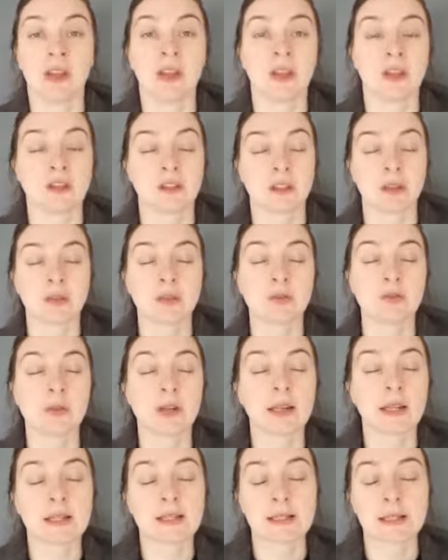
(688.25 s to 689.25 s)
So those are
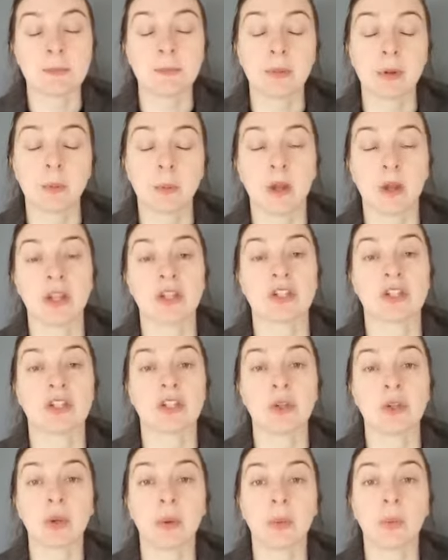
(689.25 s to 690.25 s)
really simple ways that
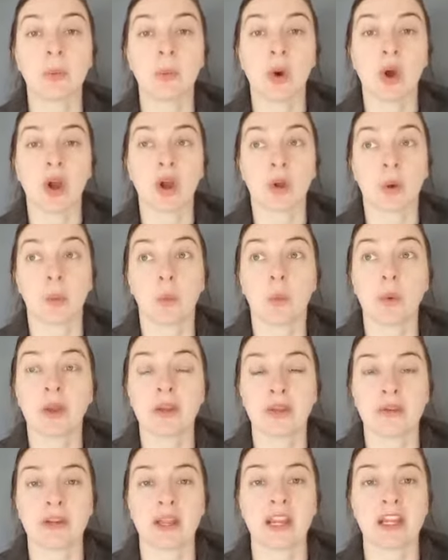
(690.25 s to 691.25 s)
you can work
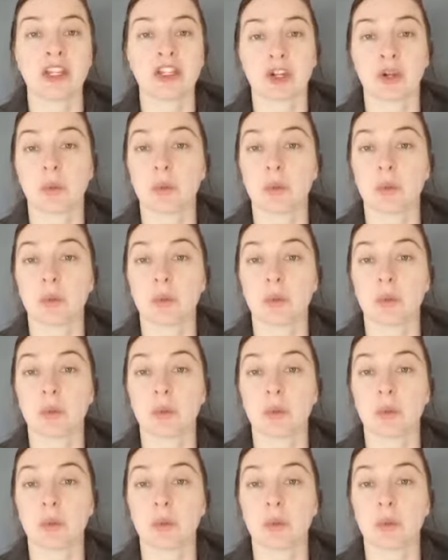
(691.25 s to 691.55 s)
with nature,